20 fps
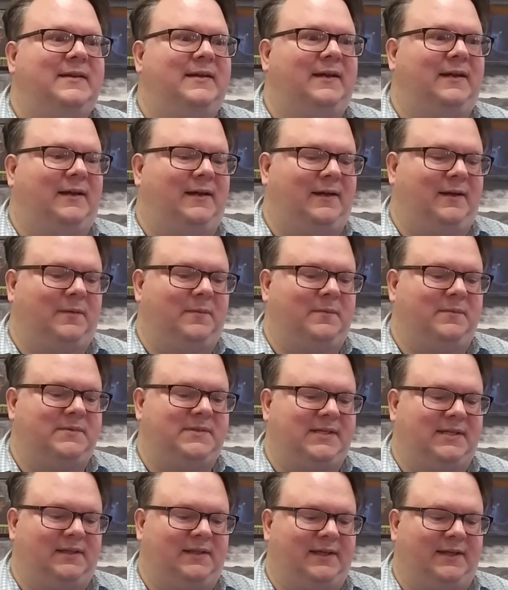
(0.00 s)
um,
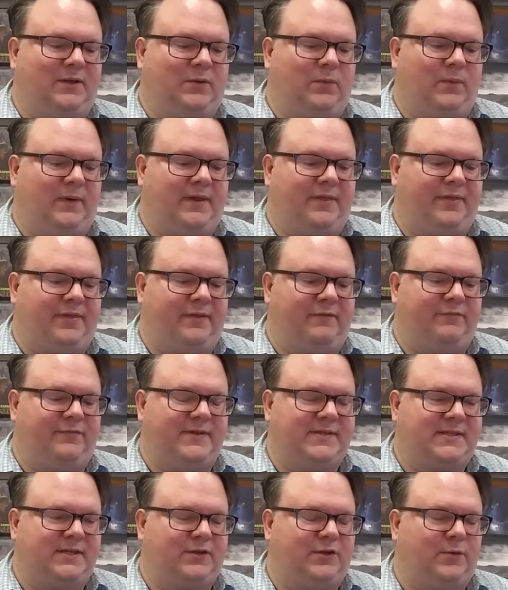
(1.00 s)
dealing with
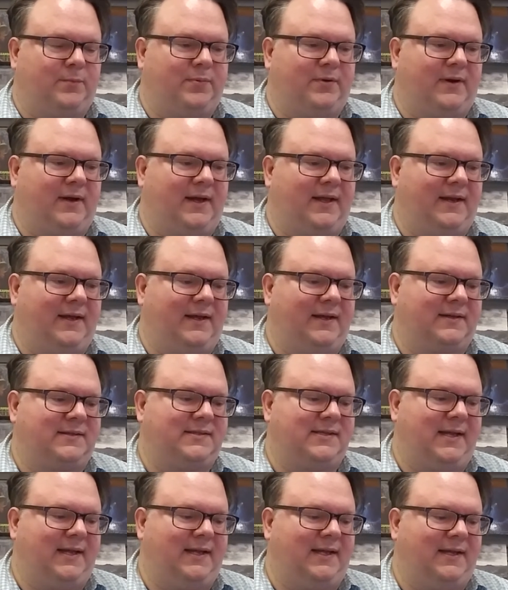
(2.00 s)
physical product
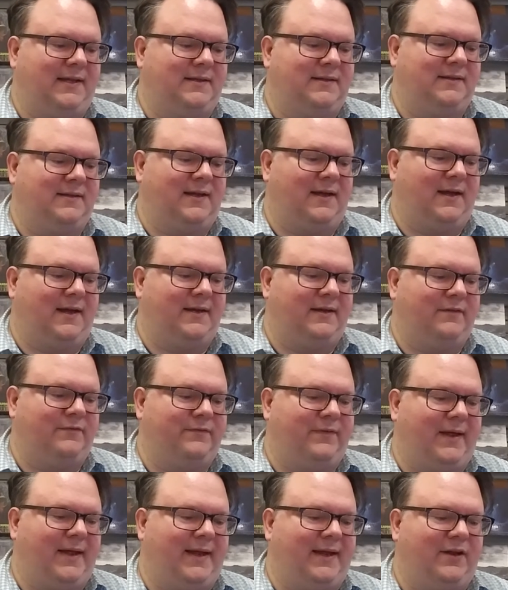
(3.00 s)
and kind of
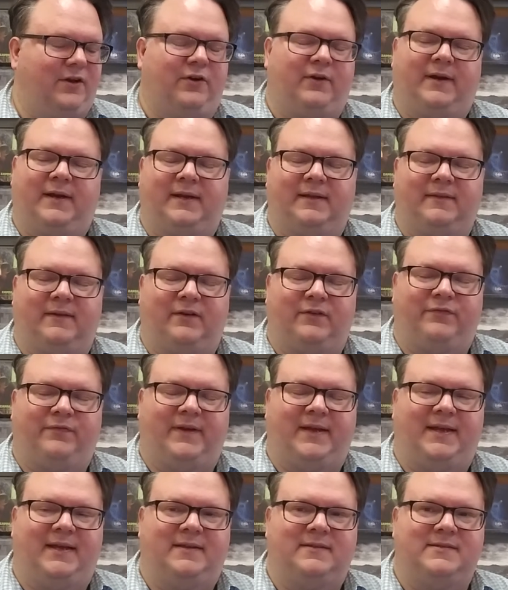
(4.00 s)
angering their
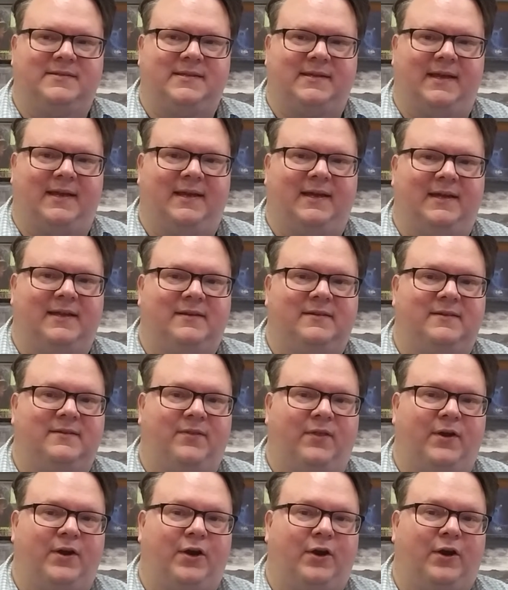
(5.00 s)
fans and
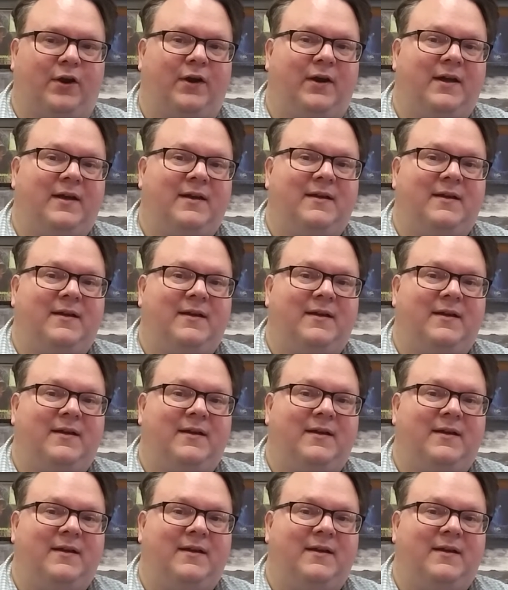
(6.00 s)
their